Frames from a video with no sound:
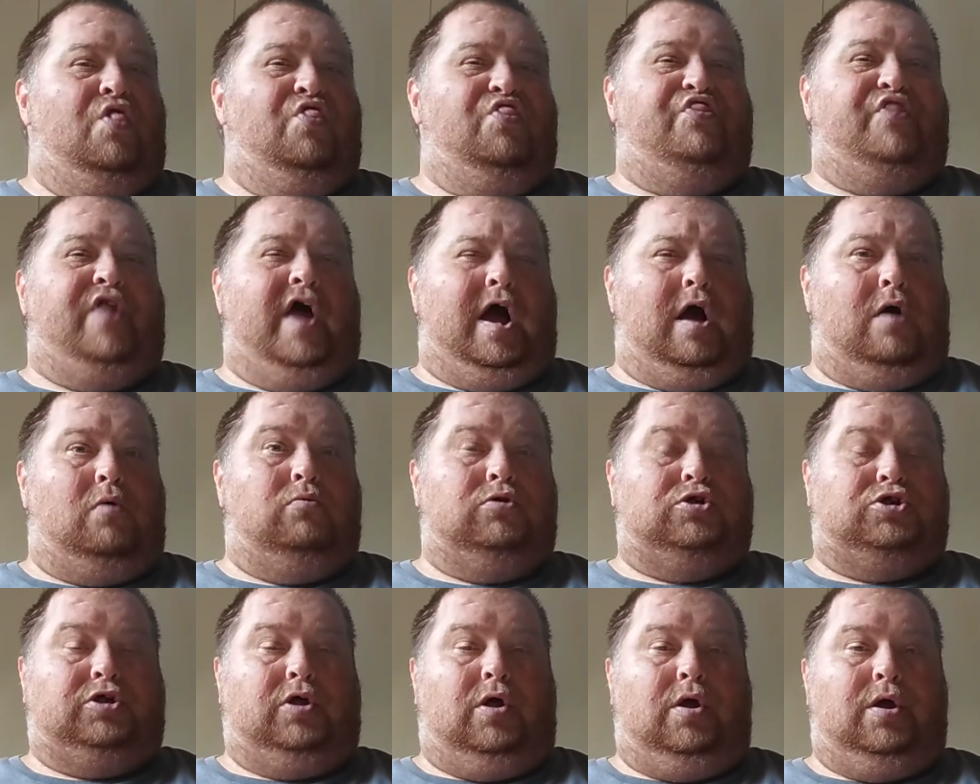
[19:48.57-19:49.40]
That
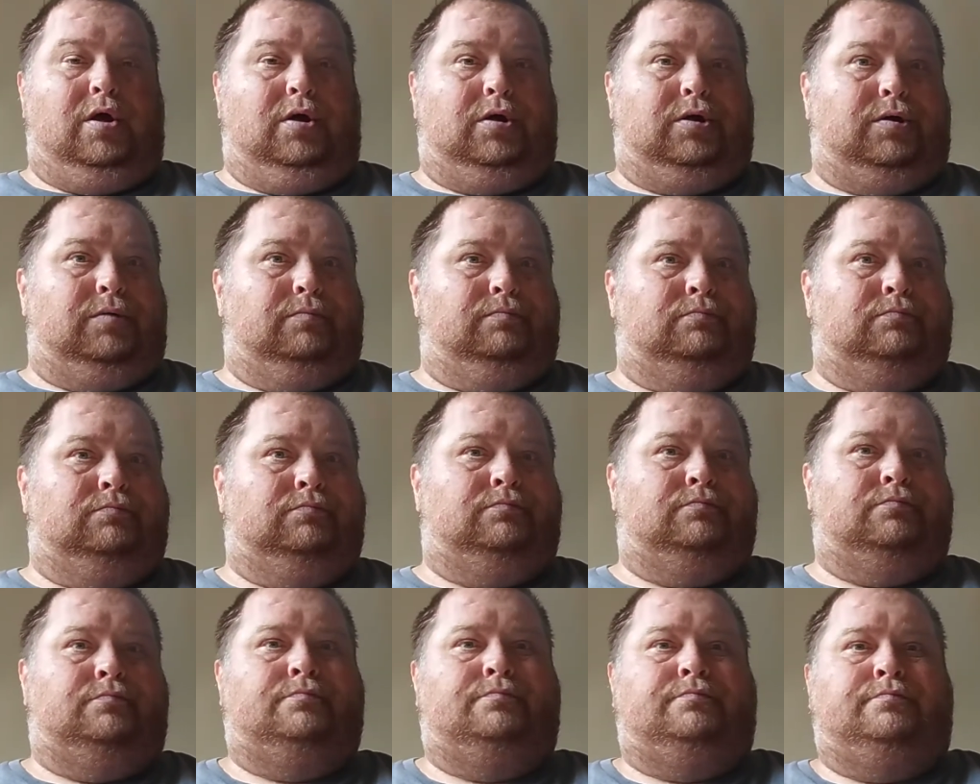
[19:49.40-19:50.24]
was like
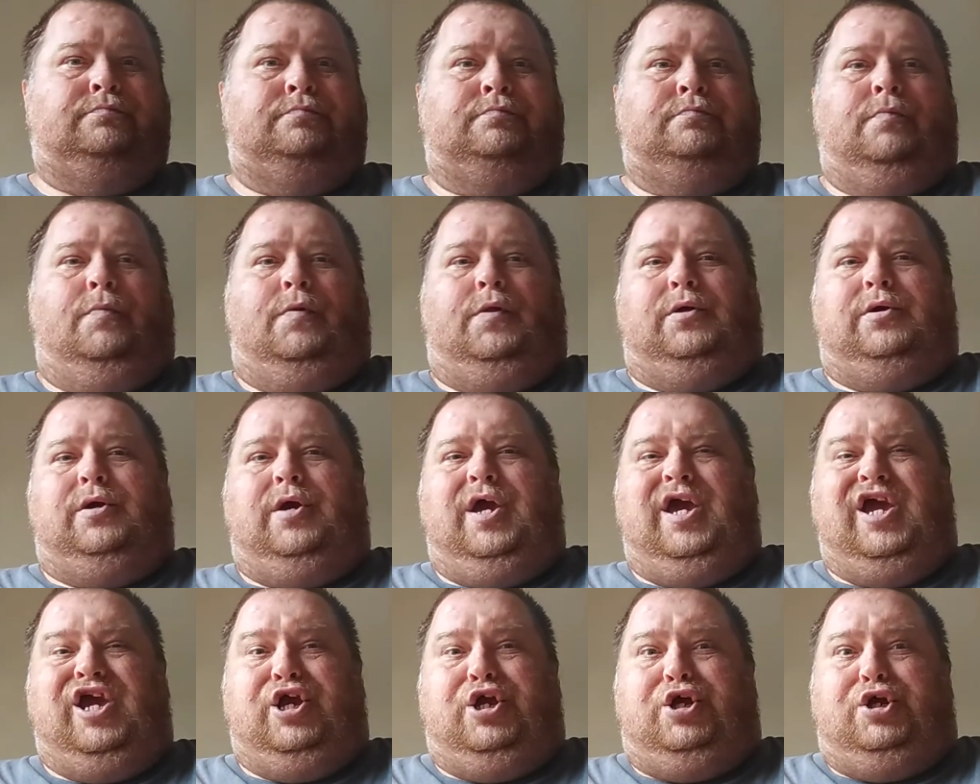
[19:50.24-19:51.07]

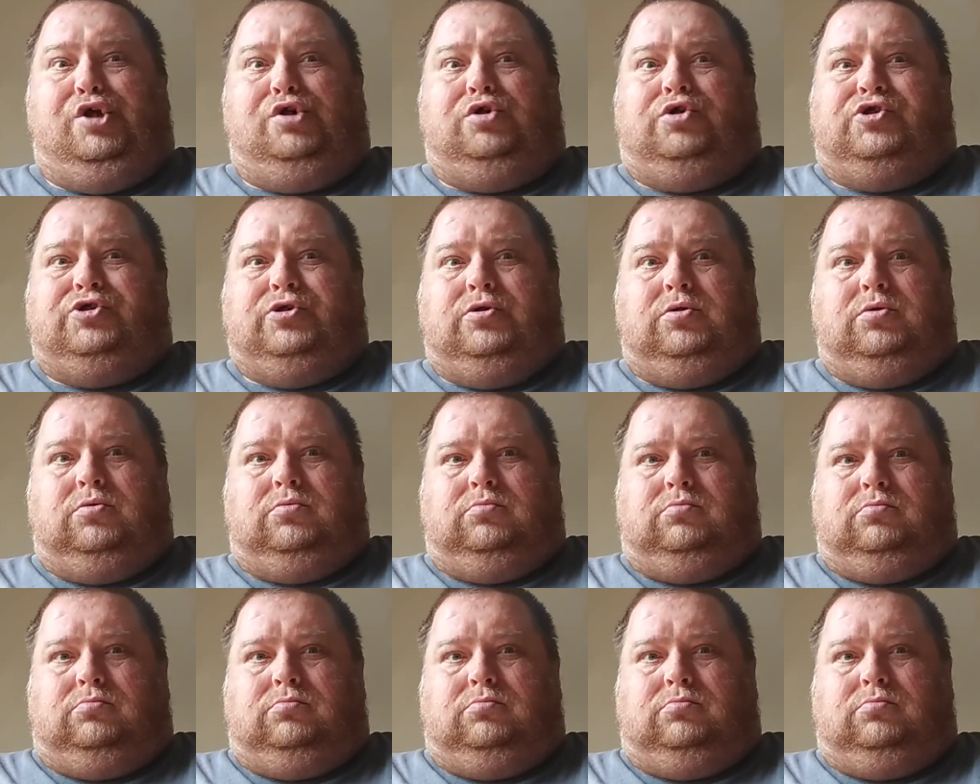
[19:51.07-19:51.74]
8 years ago.